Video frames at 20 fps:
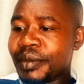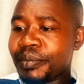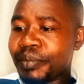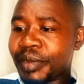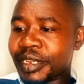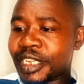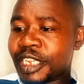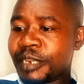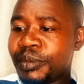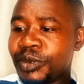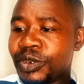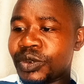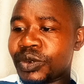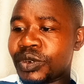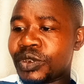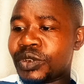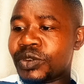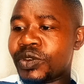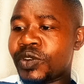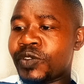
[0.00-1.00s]

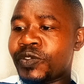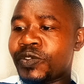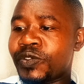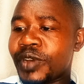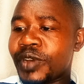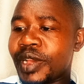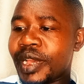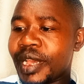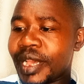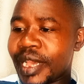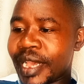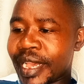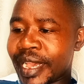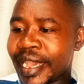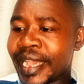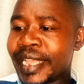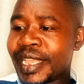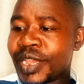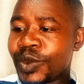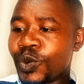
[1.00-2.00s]
Perceptions of a
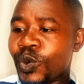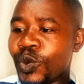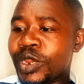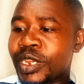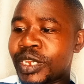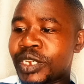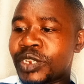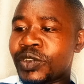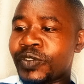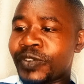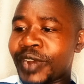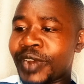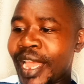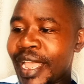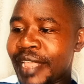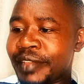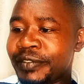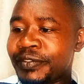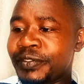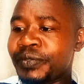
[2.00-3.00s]
higher quality of
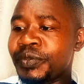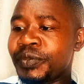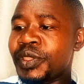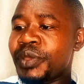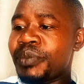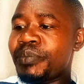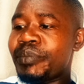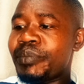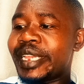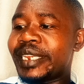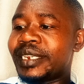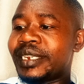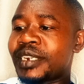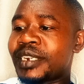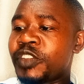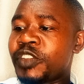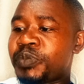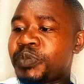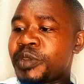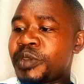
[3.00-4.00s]
life may
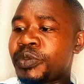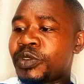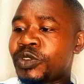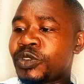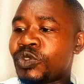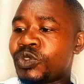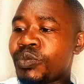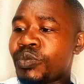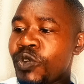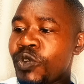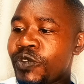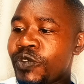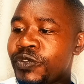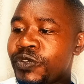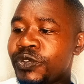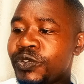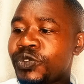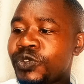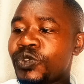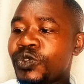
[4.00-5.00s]
drive people to move
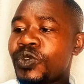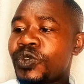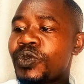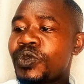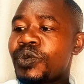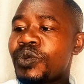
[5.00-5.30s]
to